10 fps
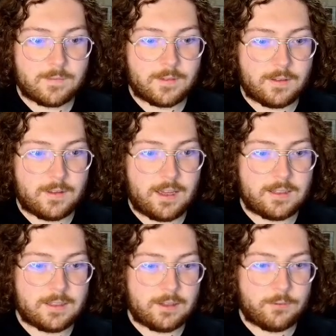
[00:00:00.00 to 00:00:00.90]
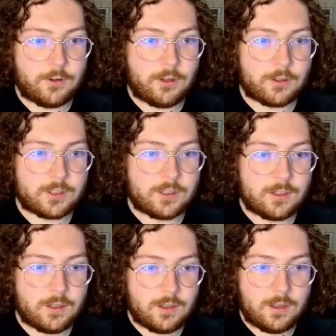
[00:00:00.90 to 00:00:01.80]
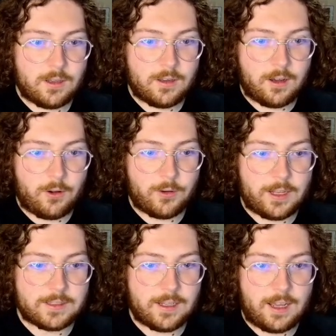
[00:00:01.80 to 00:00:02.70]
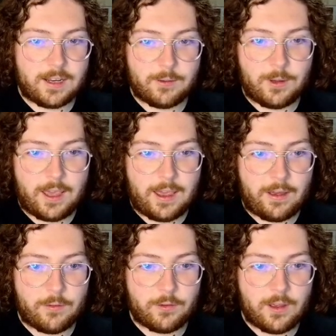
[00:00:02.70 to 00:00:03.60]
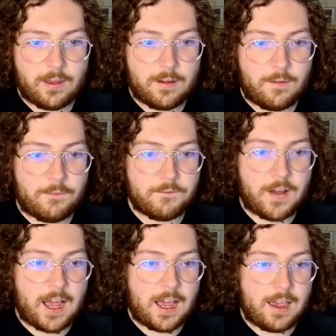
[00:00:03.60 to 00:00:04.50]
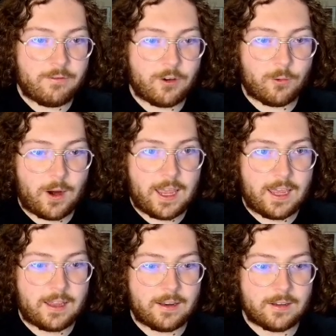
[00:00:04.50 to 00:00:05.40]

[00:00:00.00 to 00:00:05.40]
And that's it, folks. Oh, that's not it. We have $5 grand